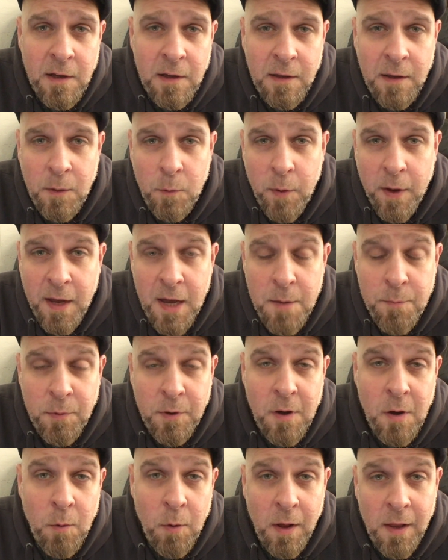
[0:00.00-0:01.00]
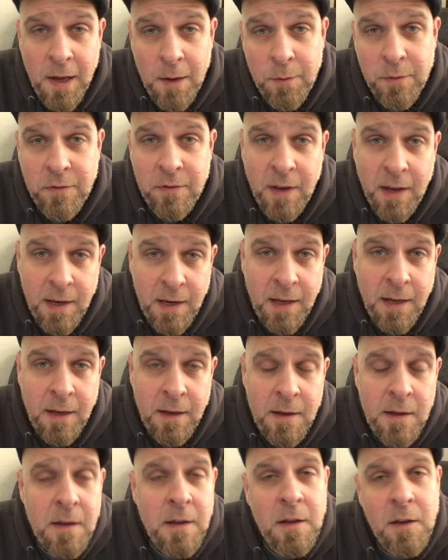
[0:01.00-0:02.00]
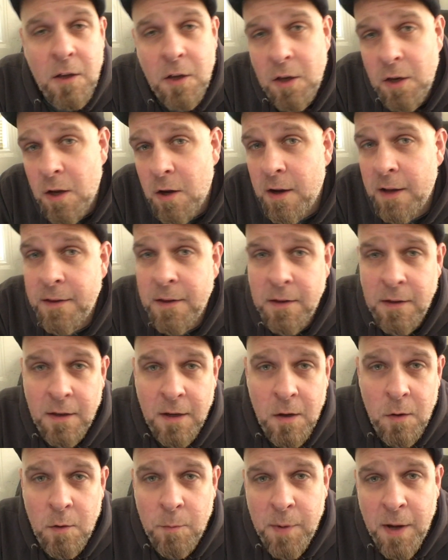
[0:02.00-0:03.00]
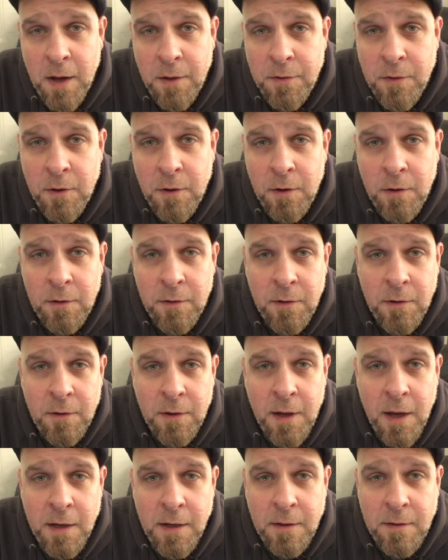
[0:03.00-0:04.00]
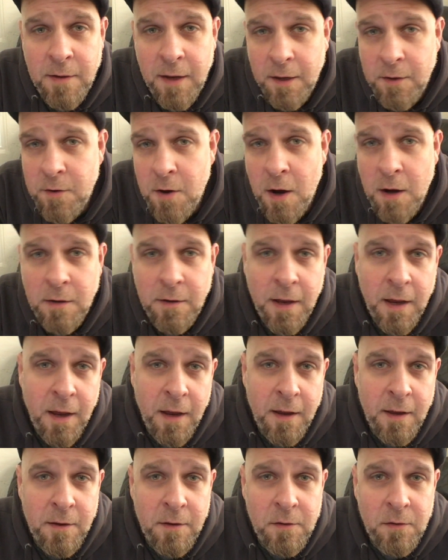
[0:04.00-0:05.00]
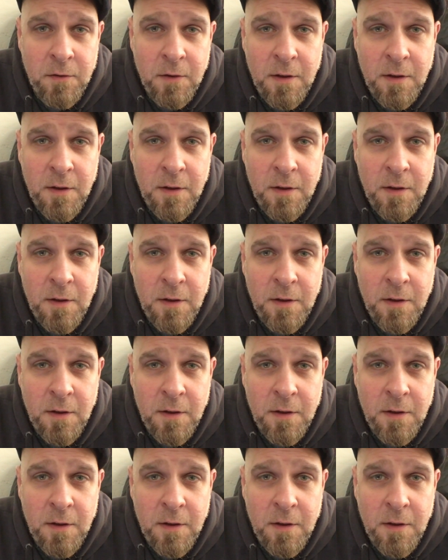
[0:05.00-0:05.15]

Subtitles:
They wake up and go, well, that was zany, you know, and then they go about their kind of TikTok day, as